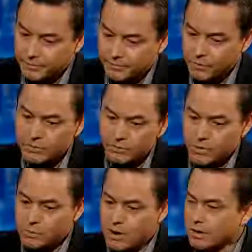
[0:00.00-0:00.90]
before the
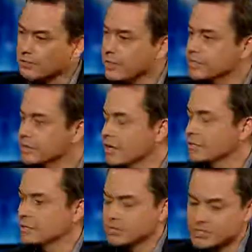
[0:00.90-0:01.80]
Royal Proclamation,
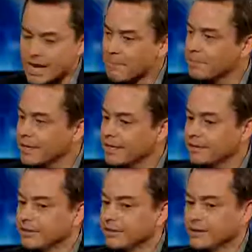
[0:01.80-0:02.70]
talked about Champlain.